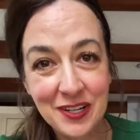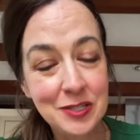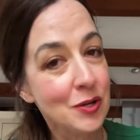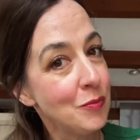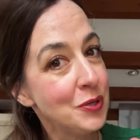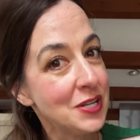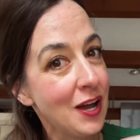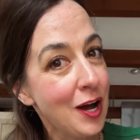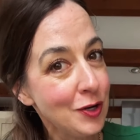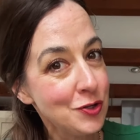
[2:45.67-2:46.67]
So I'm putting
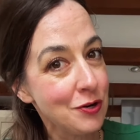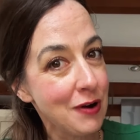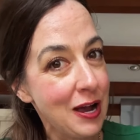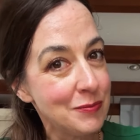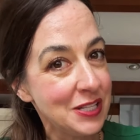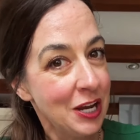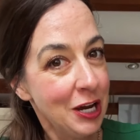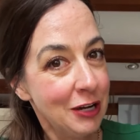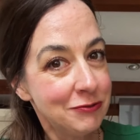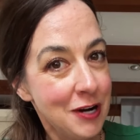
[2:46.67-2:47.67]
100 grams
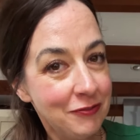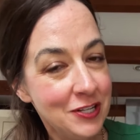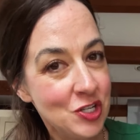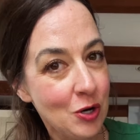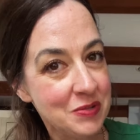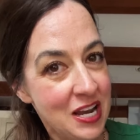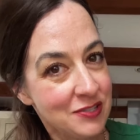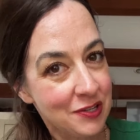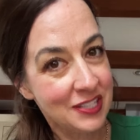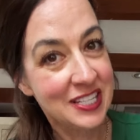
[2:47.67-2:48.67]
of roughly chopped
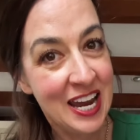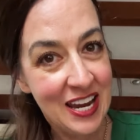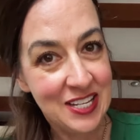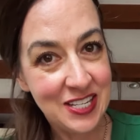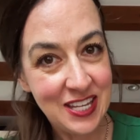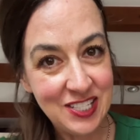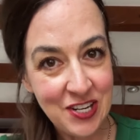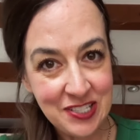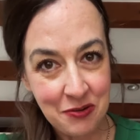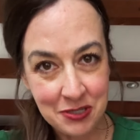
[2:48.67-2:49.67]
hazelnuts into this
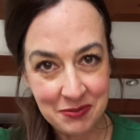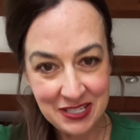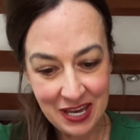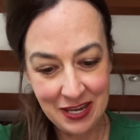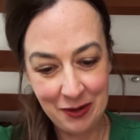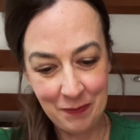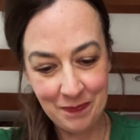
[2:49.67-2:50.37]
year's Christmas cake.